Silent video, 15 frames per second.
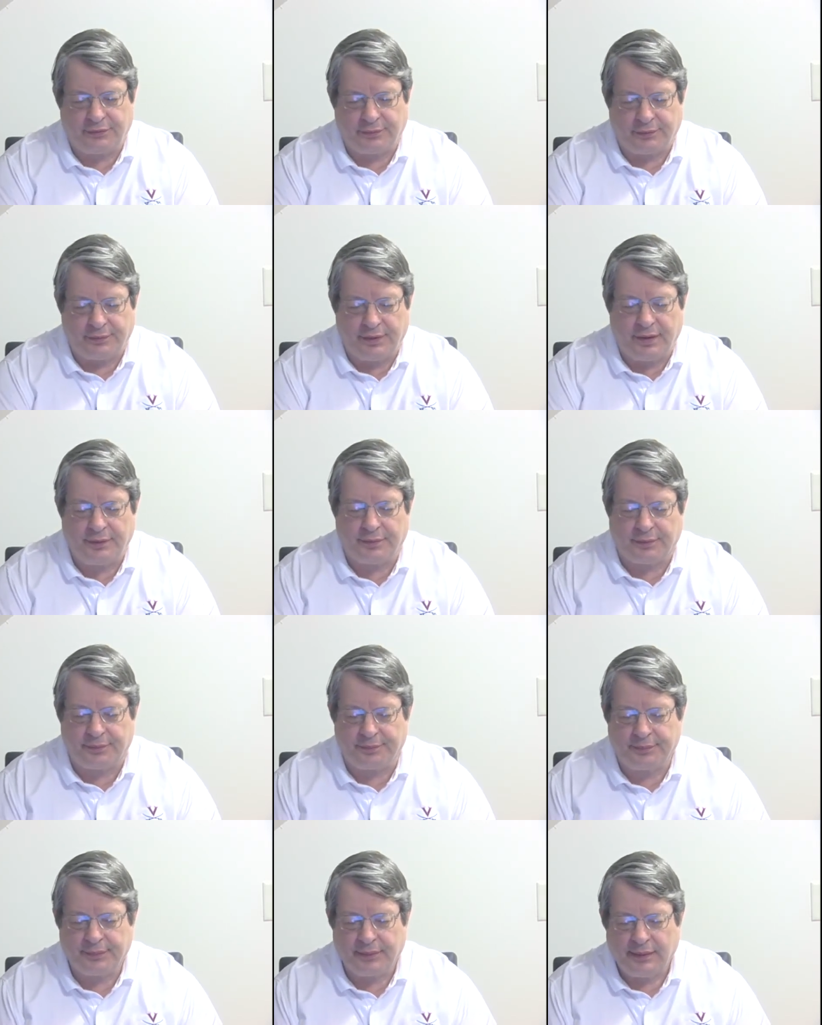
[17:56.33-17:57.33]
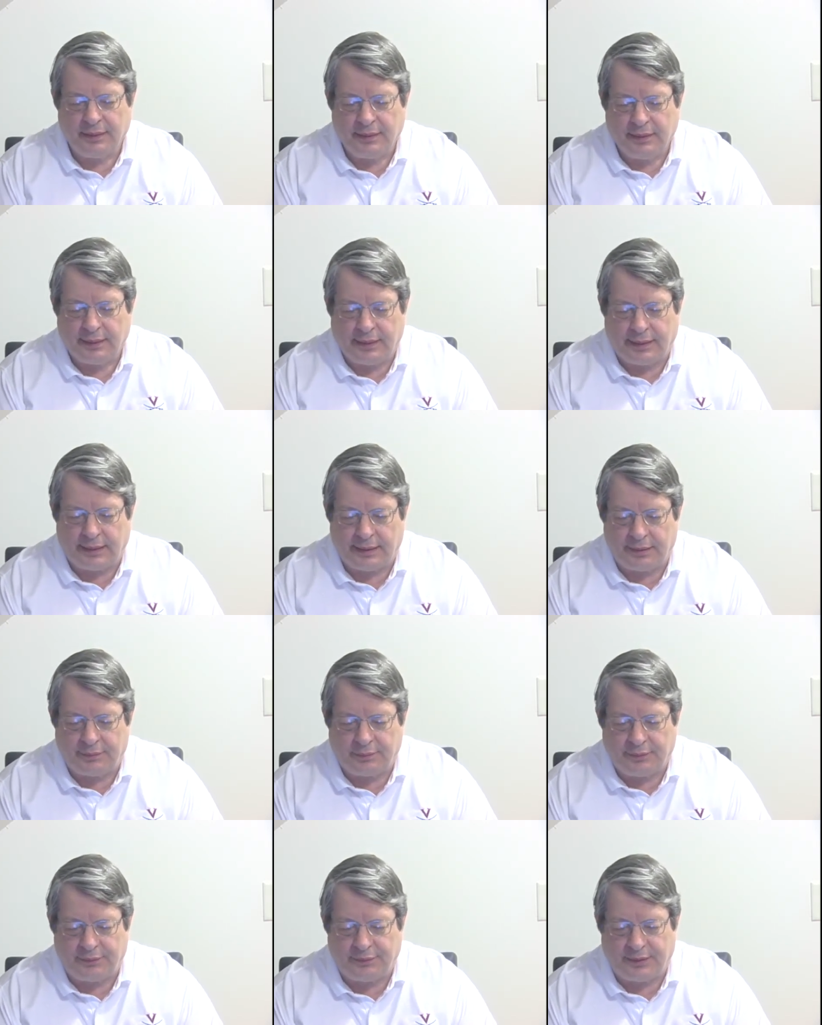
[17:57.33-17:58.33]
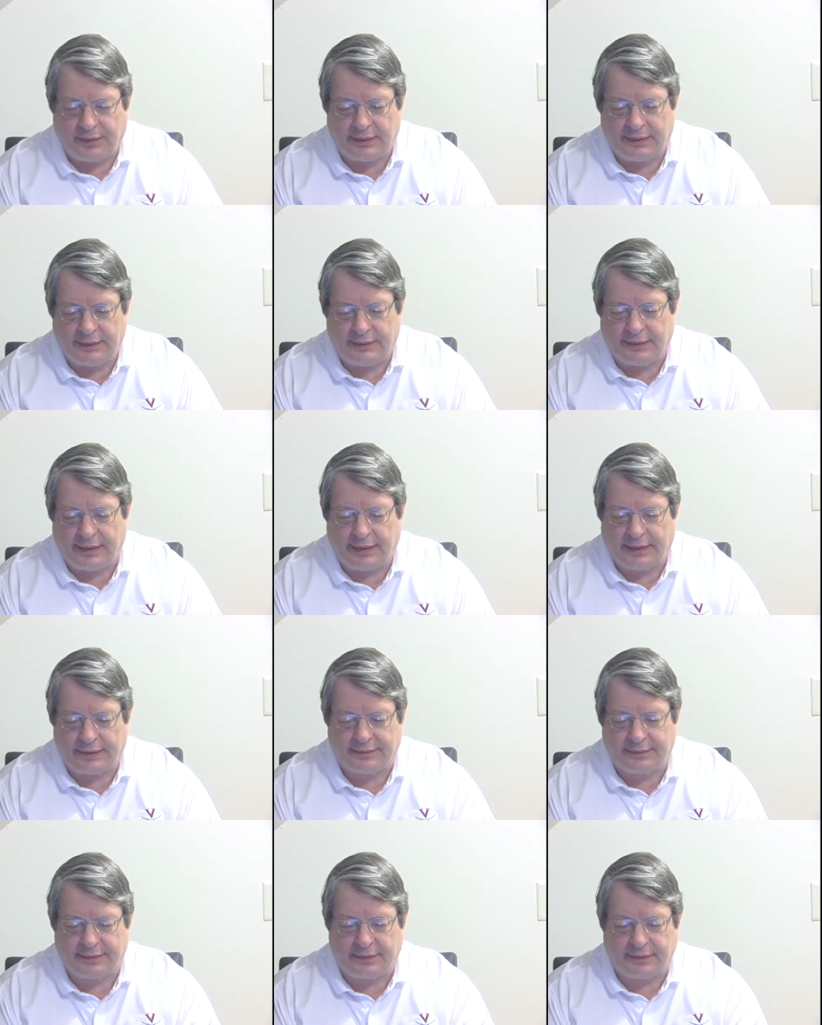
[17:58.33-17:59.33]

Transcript: or another. And we find that